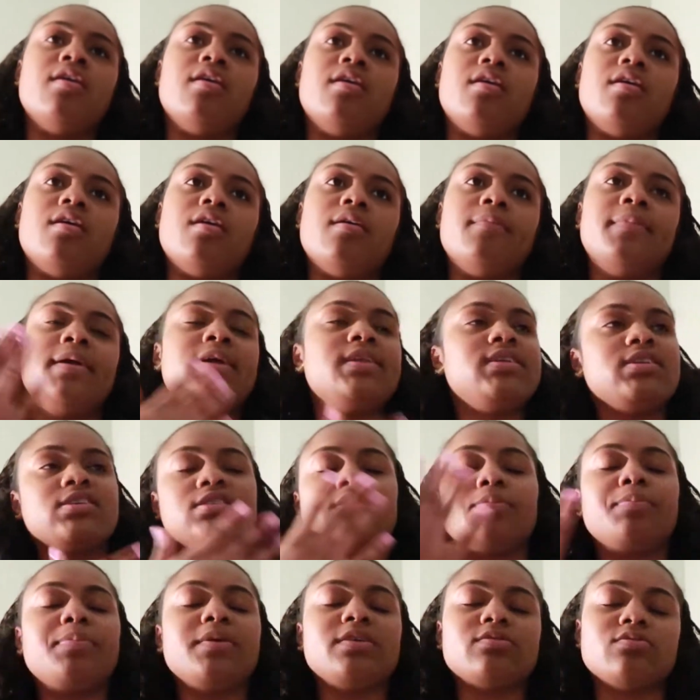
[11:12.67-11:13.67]
um, it
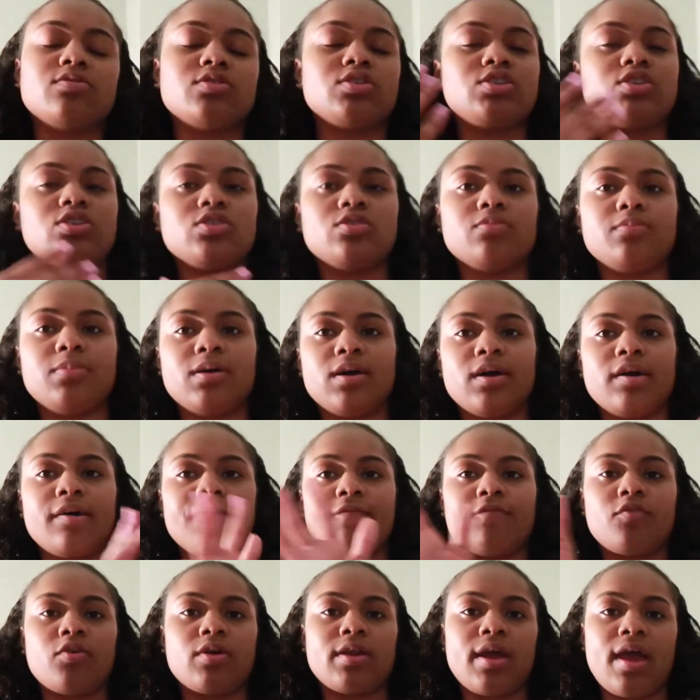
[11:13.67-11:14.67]
just depends on the shoe, but
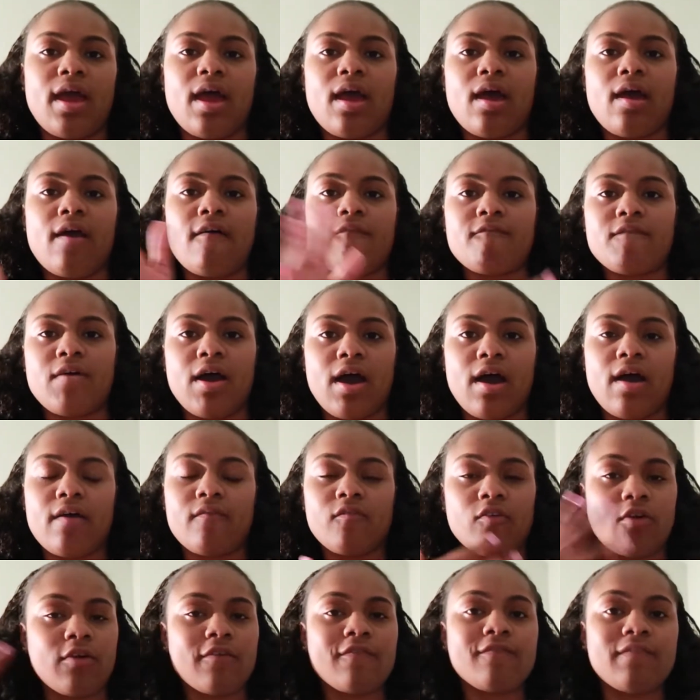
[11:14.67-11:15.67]
four and a half,
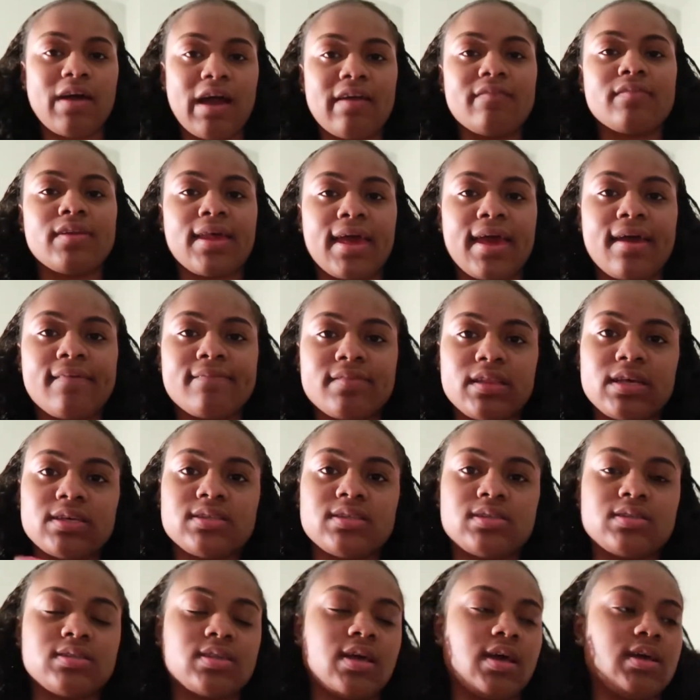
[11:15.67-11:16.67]
five, or five and a half.
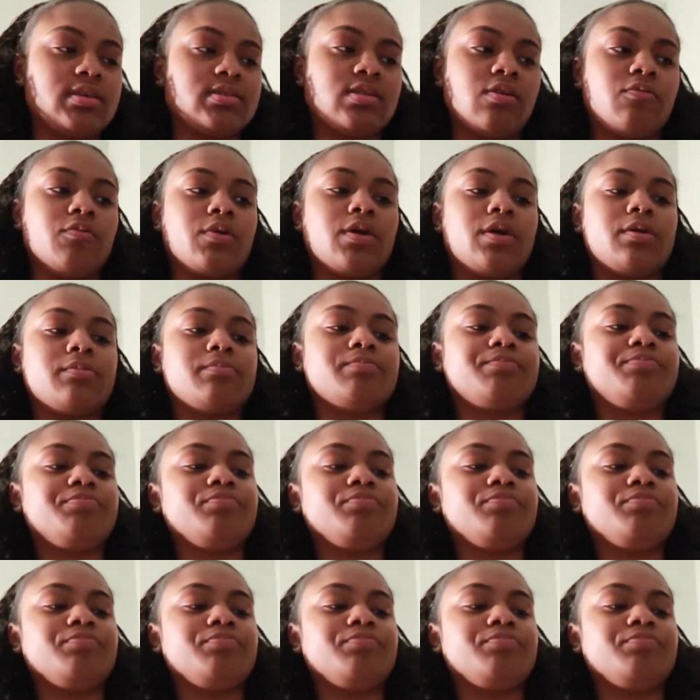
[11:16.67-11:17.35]
That's the size I wear.